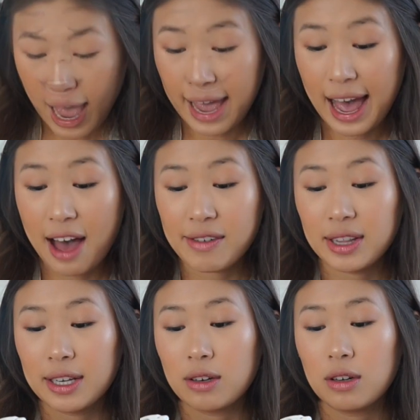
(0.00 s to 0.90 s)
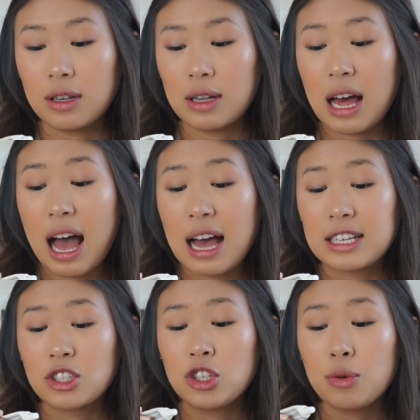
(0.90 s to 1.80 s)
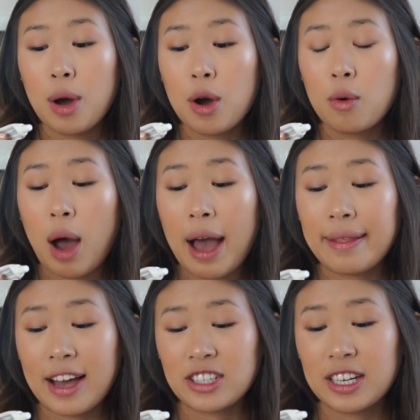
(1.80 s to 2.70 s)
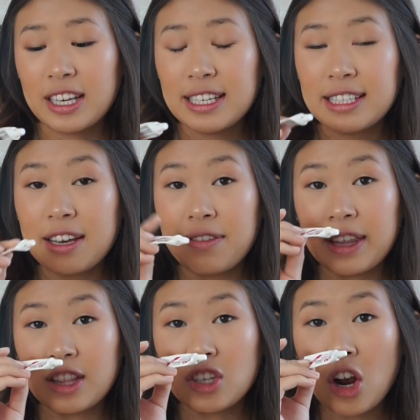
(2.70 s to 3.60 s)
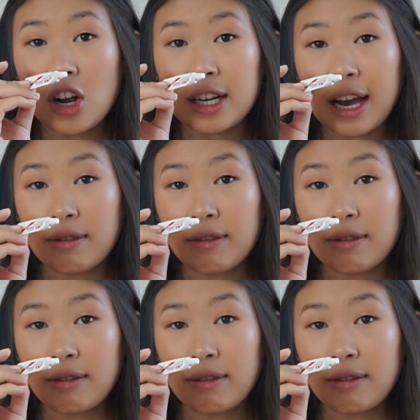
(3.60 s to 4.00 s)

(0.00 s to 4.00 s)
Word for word: I have a little Duo eyelash adhesive in dark.